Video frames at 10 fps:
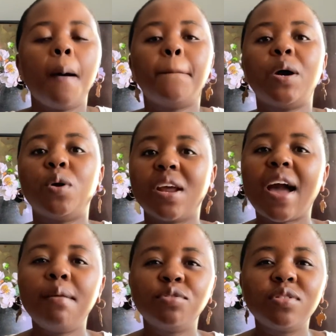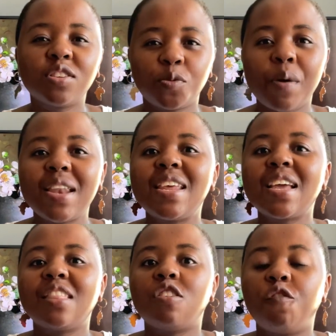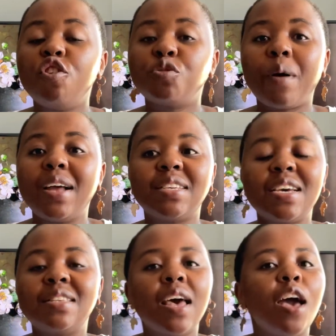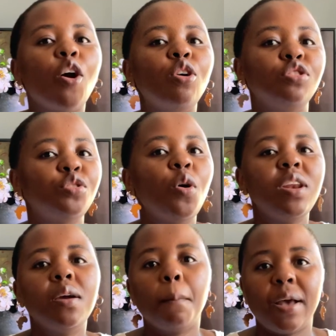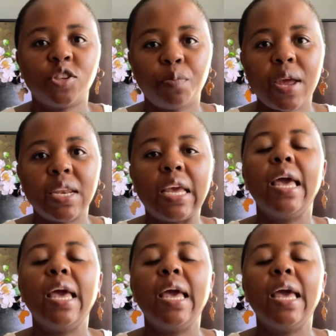but when it comes to the spending, the first part is controlling my spending.